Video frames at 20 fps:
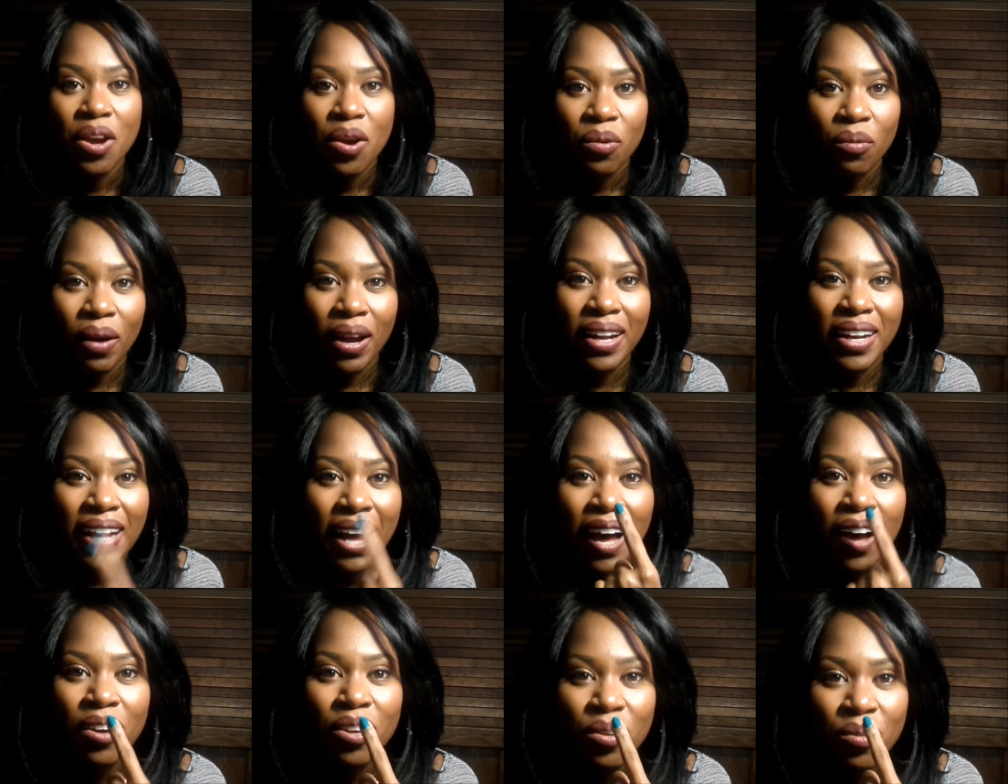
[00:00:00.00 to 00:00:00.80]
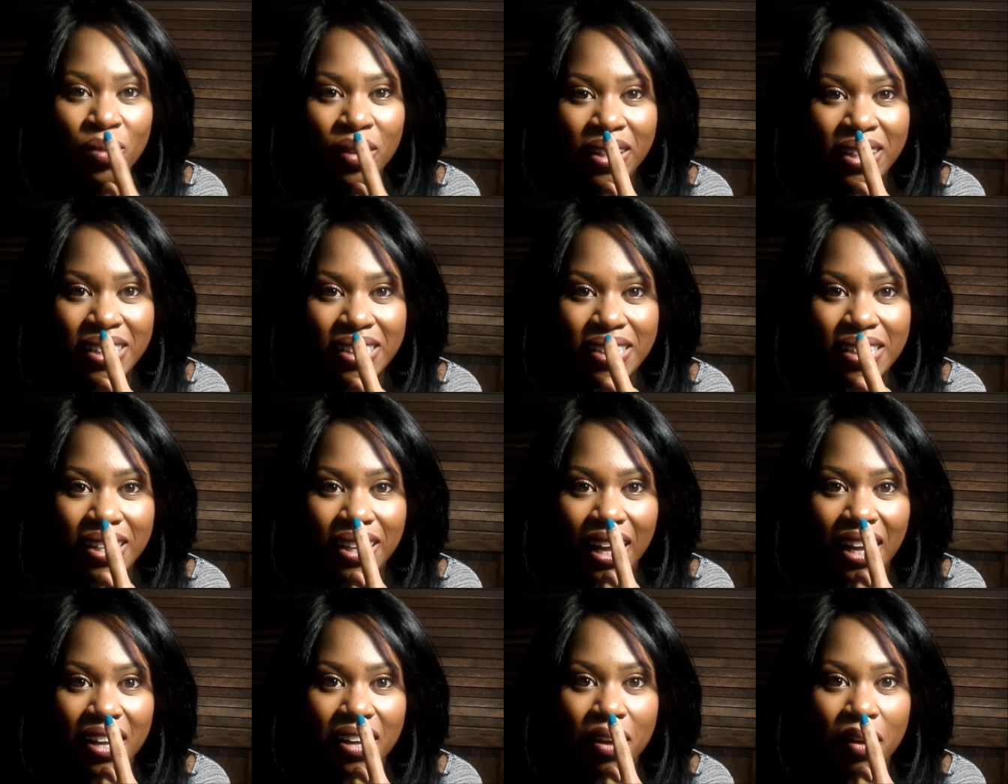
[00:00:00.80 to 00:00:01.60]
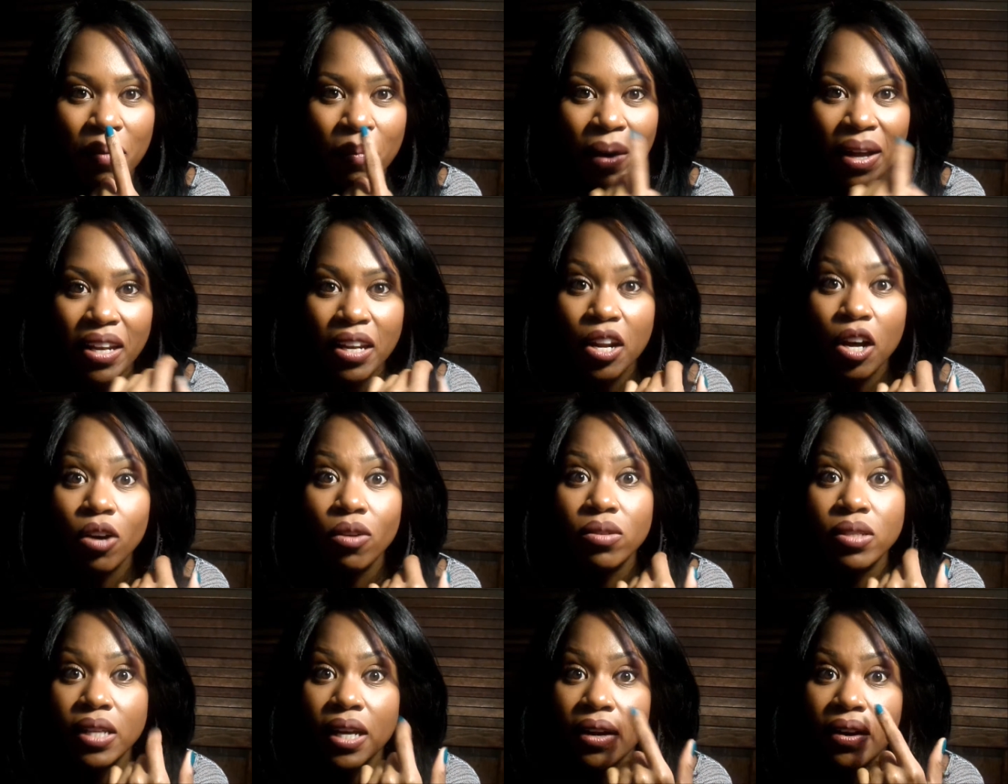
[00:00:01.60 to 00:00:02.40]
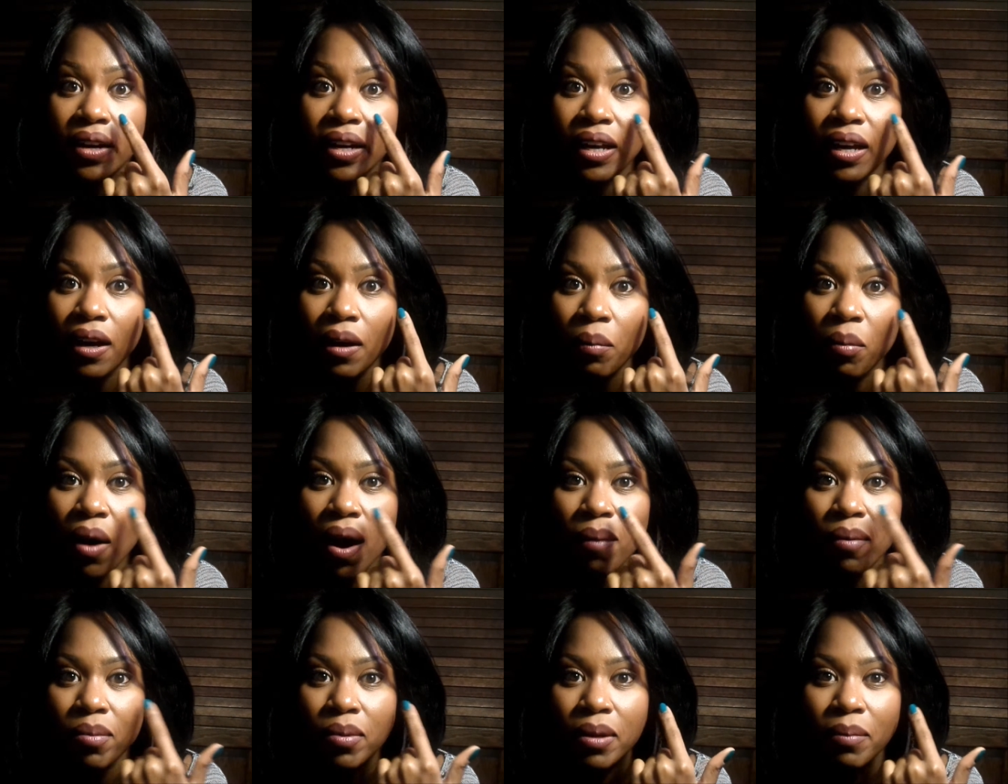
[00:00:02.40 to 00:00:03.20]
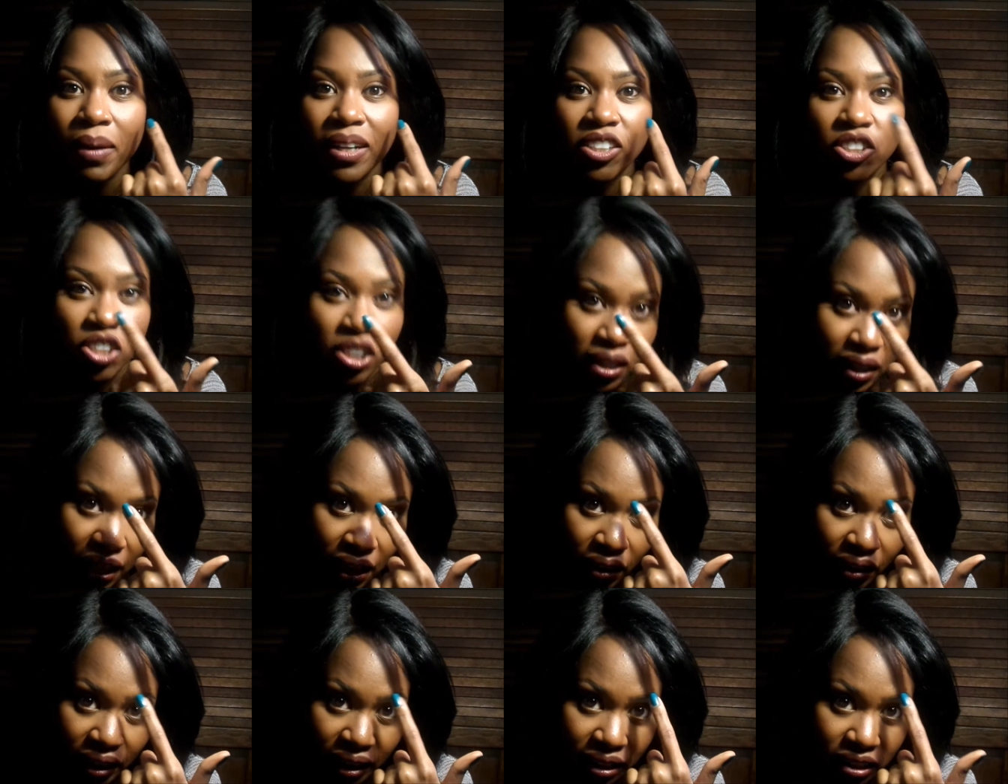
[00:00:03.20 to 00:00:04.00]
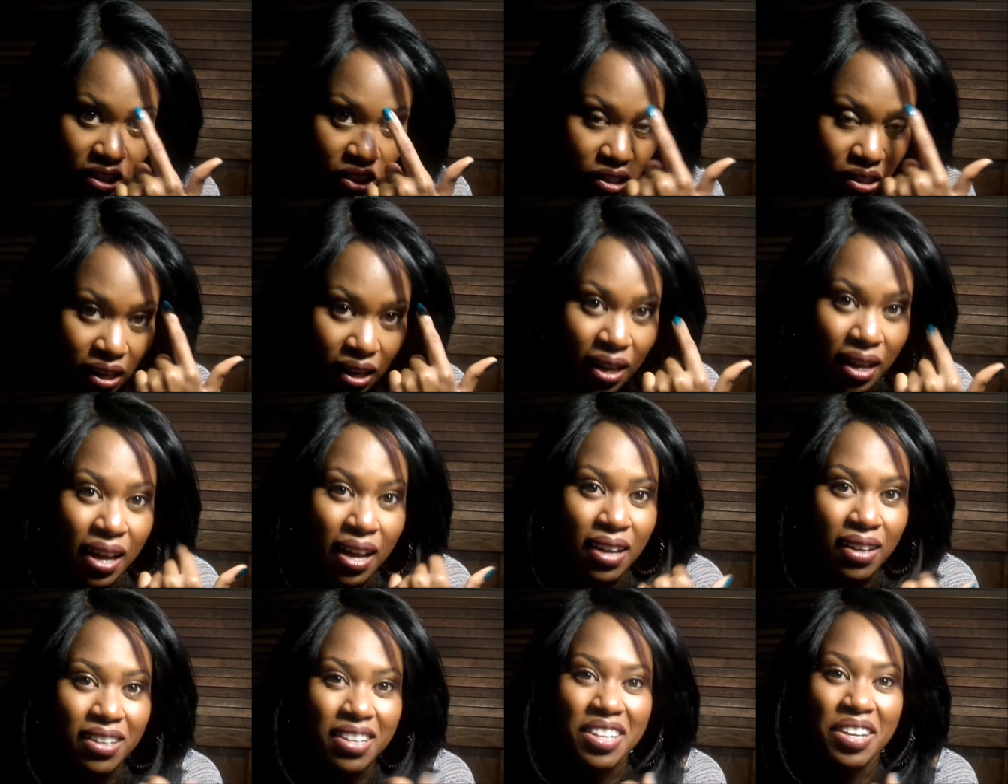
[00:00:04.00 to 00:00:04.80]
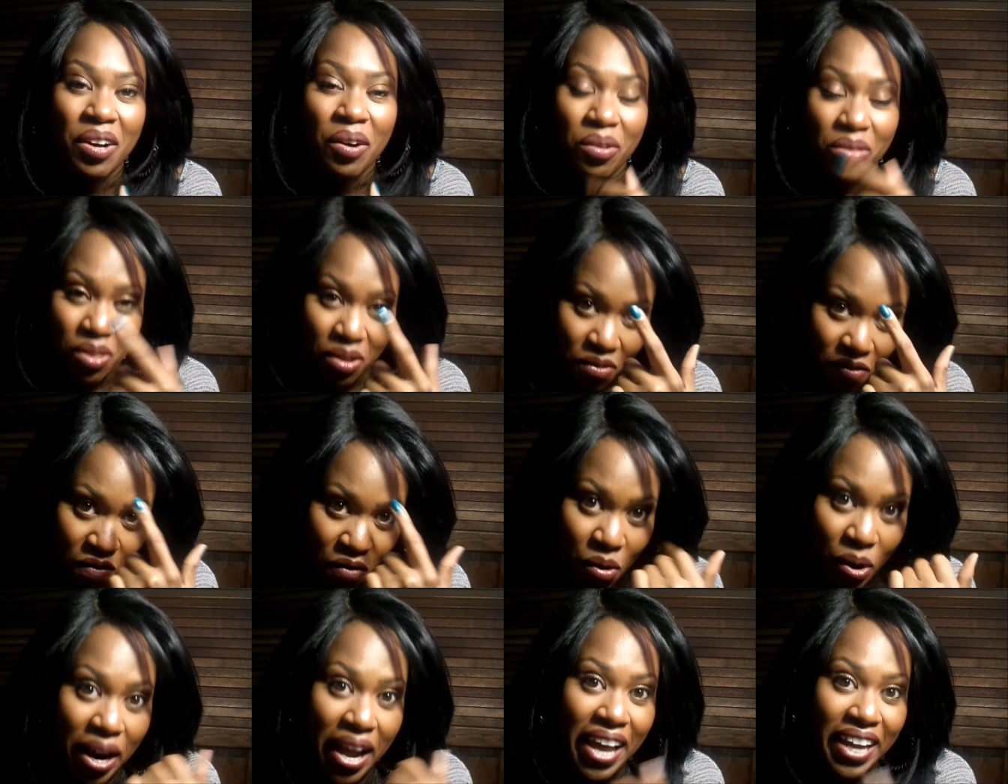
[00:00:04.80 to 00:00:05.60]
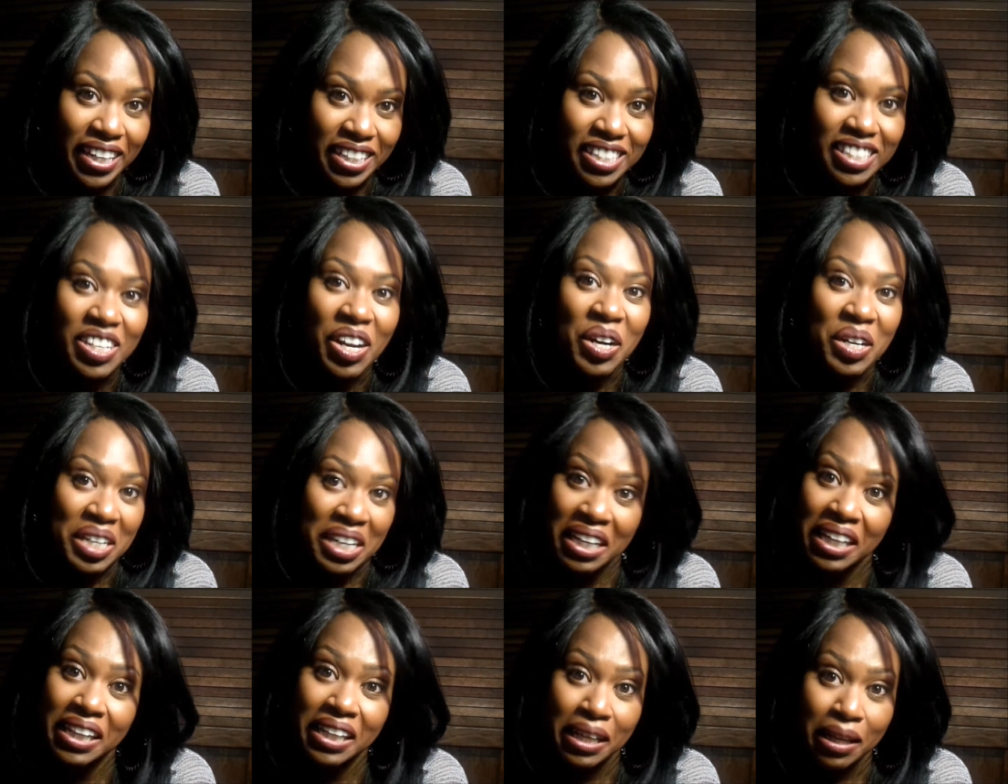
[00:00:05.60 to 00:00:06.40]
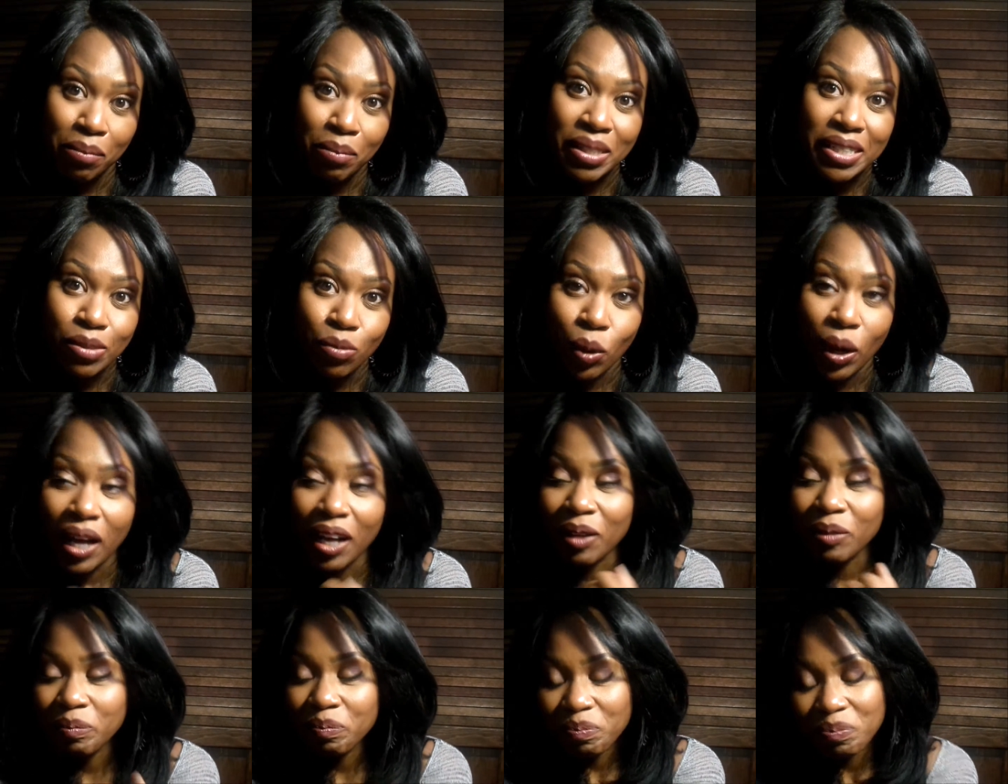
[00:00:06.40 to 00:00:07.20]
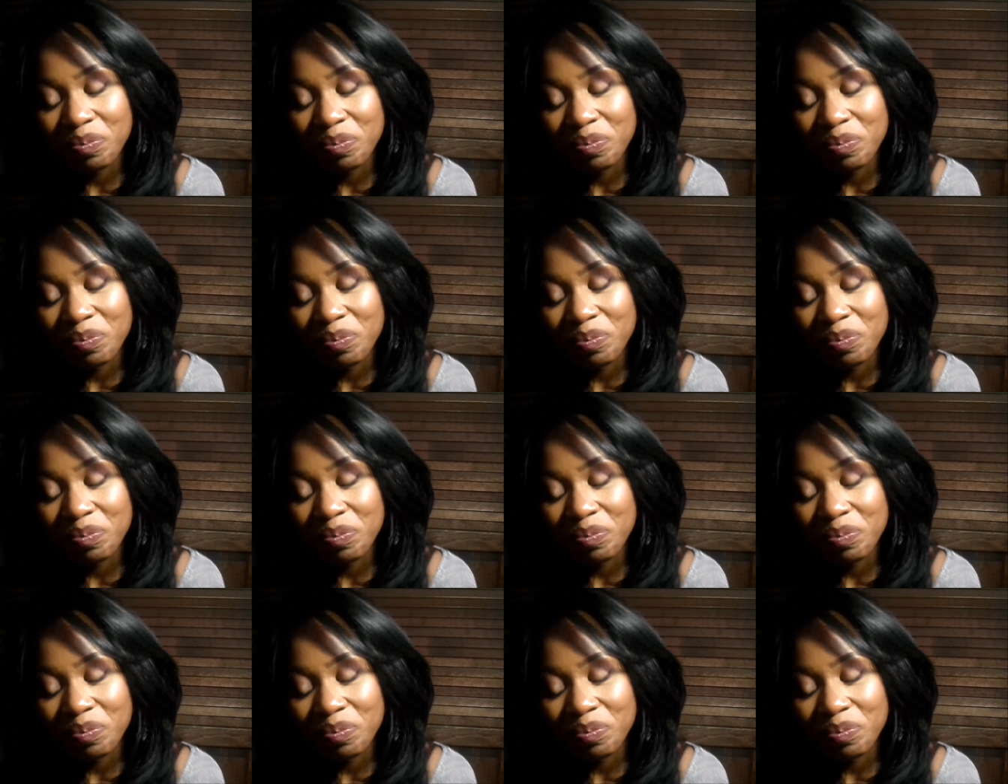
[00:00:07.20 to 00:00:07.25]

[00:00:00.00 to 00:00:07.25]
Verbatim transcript: Right now, you really see like my nose area, probably my cheek area, and you know, the forehead is starting to gleam as well.